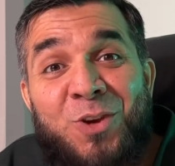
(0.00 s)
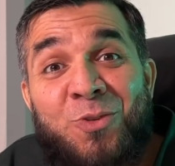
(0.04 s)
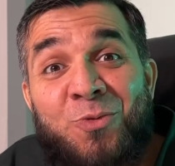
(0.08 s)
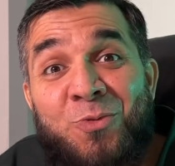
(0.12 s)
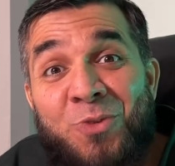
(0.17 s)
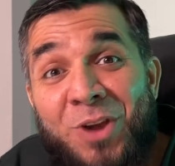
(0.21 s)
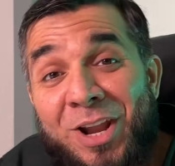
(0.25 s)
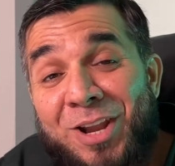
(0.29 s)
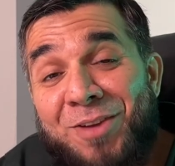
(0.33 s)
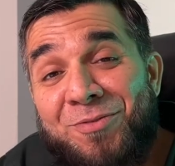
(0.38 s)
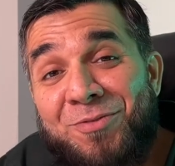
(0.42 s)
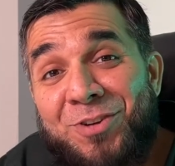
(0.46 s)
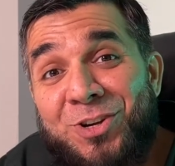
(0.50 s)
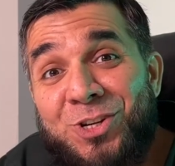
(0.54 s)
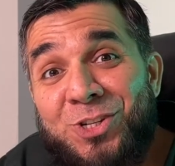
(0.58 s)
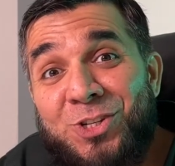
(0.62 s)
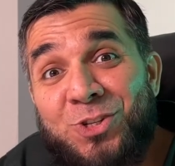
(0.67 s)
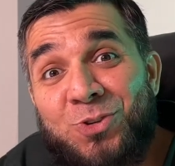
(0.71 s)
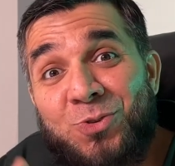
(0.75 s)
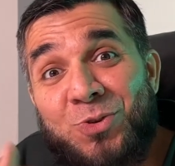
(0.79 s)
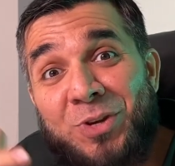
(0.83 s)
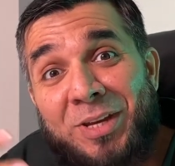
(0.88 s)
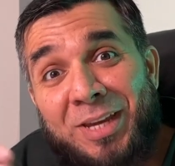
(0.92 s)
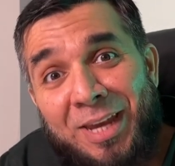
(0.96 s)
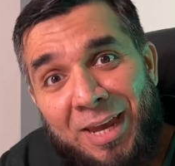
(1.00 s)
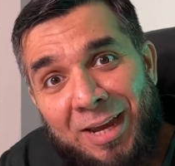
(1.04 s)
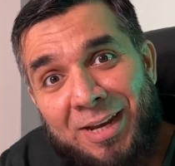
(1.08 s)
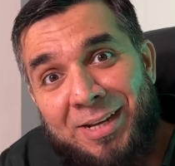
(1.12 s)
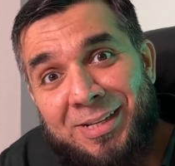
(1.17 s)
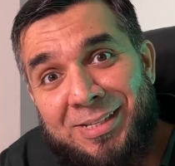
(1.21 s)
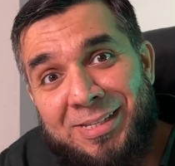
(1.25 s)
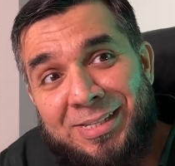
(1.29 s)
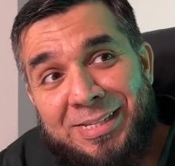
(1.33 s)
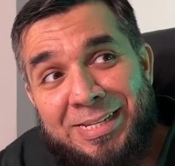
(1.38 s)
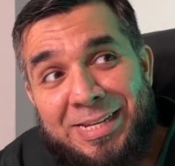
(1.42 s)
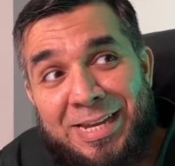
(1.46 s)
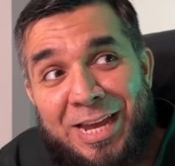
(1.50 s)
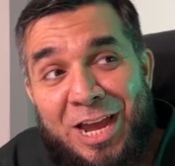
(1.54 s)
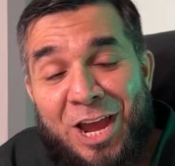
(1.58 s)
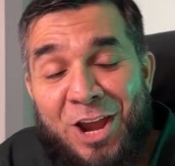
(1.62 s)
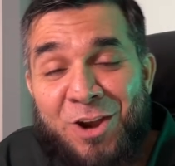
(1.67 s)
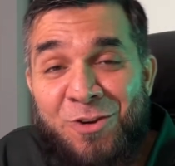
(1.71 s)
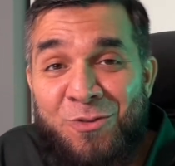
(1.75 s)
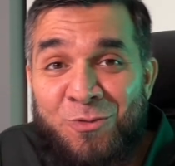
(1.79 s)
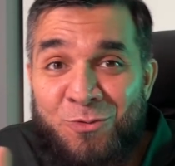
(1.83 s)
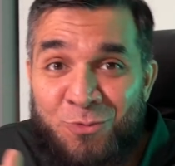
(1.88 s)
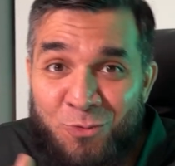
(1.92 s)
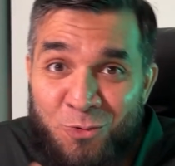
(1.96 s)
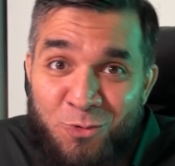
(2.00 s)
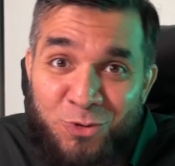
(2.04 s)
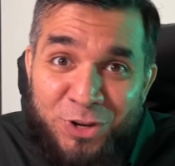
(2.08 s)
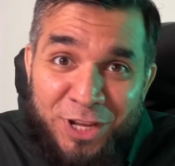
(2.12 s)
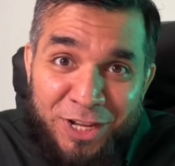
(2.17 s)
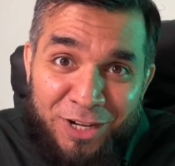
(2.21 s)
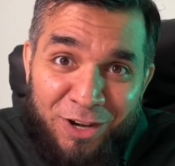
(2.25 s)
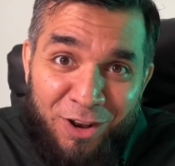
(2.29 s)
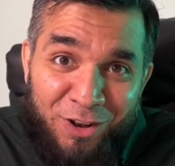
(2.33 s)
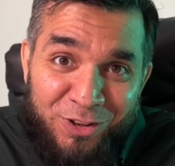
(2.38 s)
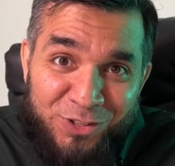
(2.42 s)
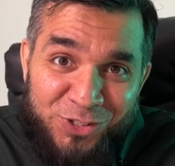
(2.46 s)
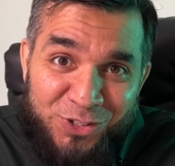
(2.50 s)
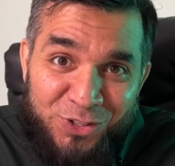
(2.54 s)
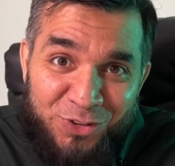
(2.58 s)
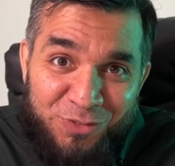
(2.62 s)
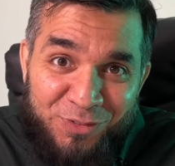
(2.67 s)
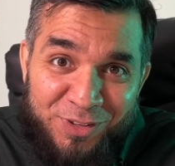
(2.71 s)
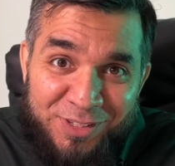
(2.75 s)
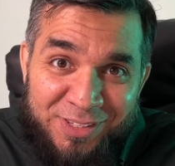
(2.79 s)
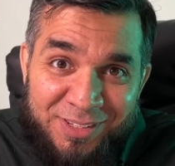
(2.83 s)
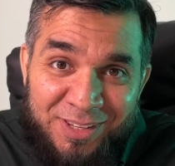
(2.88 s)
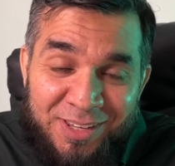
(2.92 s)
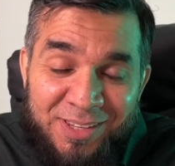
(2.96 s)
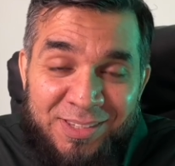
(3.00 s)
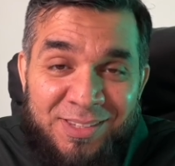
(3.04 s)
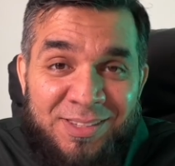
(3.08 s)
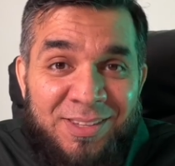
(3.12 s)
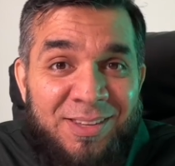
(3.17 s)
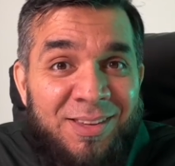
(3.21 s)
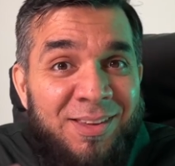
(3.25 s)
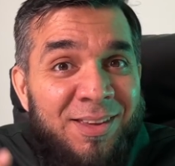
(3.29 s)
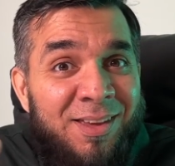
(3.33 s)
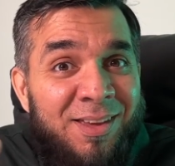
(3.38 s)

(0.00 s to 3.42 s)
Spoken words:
relevant to kids and root canal services,